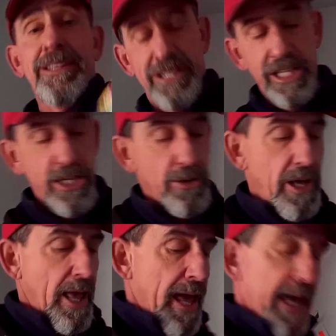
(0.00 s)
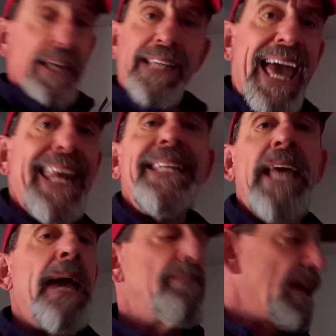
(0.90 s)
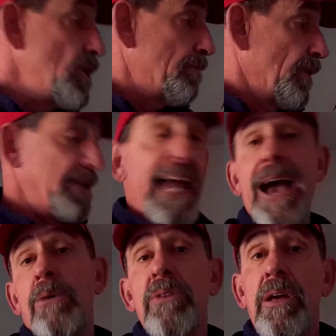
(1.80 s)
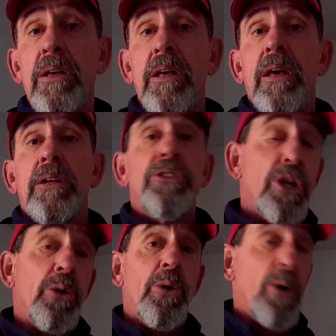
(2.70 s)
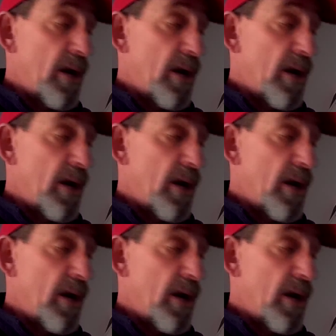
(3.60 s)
glue is any tape that you put down to